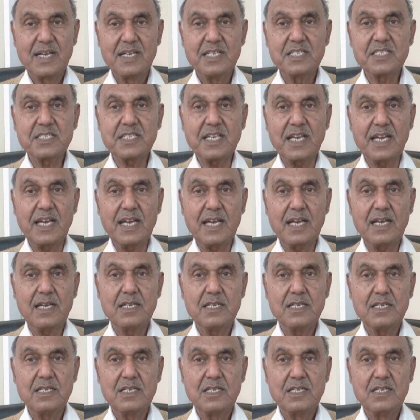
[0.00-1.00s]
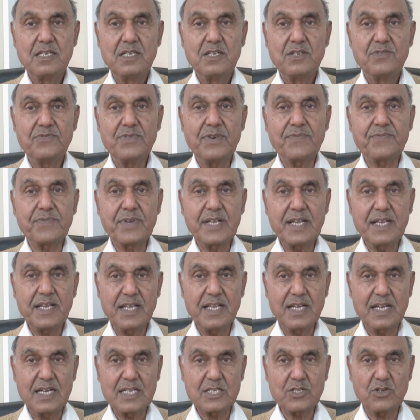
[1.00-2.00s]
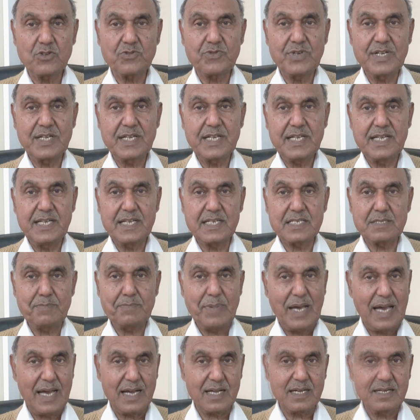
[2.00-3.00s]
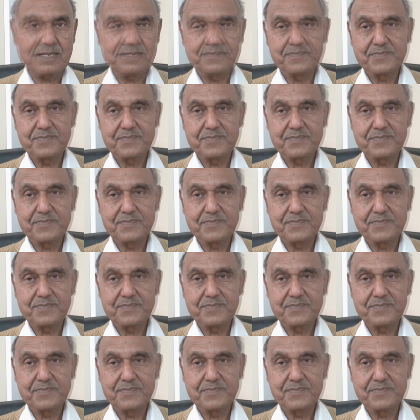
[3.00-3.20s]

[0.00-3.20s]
say 15 years or 20 years back,